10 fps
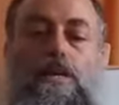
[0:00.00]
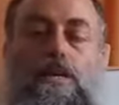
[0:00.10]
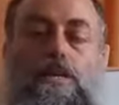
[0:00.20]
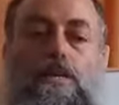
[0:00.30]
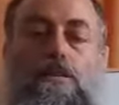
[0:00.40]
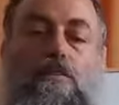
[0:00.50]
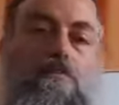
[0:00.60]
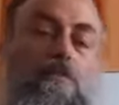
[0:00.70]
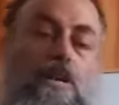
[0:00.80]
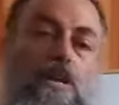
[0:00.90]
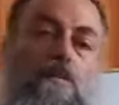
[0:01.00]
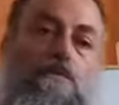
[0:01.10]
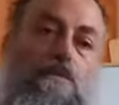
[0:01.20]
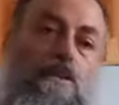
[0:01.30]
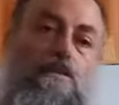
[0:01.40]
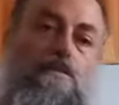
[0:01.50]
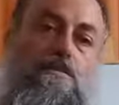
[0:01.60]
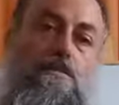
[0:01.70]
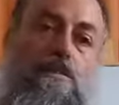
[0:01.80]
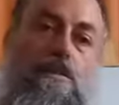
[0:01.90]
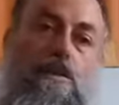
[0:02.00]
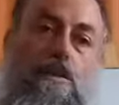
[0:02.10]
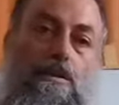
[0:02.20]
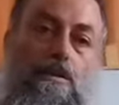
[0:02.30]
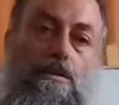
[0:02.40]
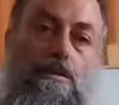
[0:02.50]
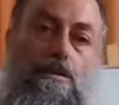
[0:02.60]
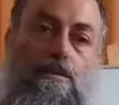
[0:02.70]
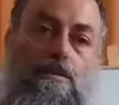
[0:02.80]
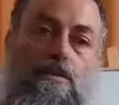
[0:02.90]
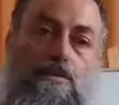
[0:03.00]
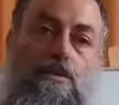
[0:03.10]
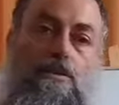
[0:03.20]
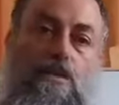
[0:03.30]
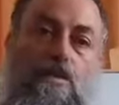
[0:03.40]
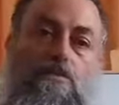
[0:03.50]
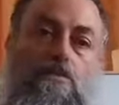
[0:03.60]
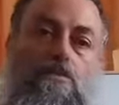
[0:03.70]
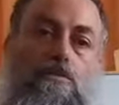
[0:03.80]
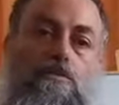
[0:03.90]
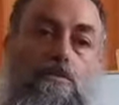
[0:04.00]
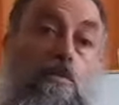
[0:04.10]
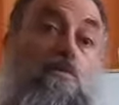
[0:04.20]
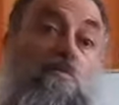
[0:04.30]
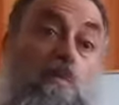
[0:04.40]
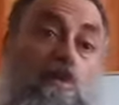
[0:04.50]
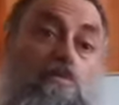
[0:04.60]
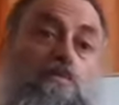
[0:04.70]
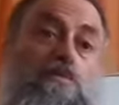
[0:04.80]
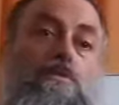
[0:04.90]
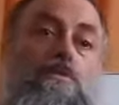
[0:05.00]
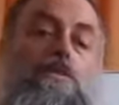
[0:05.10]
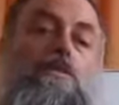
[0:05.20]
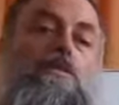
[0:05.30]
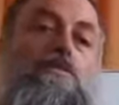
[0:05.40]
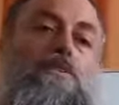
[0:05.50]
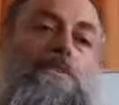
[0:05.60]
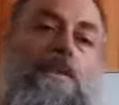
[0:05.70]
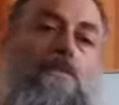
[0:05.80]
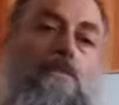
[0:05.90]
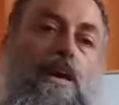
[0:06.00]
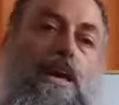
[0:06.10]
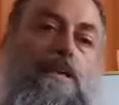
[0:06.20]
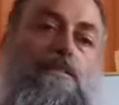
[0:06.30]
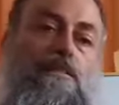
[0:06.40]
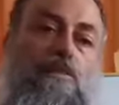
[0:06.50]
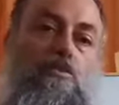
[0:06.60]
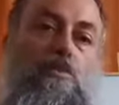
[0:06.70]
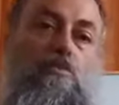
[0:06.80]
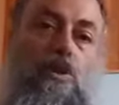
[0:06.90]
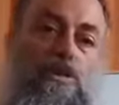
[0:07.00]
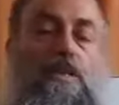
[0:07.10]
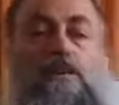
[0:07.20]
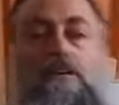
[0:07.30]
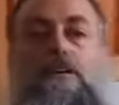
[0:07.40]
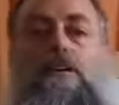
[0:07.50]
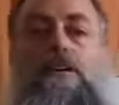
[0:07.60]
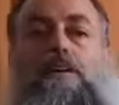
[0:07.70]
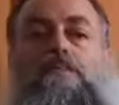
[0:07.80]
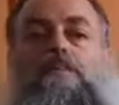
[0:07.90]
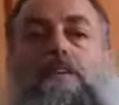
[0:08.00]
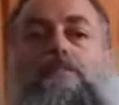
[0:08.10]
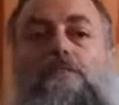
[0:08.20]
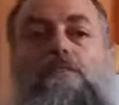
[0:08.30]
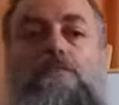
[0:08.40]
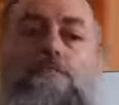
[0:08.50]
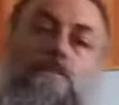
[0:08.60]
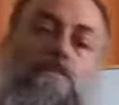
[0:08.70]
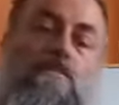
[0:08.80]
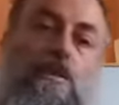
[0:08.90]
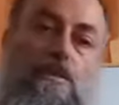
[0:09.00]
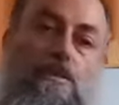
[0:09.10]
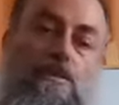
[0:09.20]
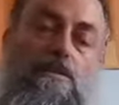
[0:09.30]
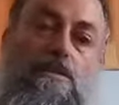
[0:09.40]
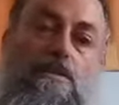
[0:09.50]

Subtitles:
The 3 first Sefirot have to do, correspond with the head in the human body, and the 7, the rest of the body.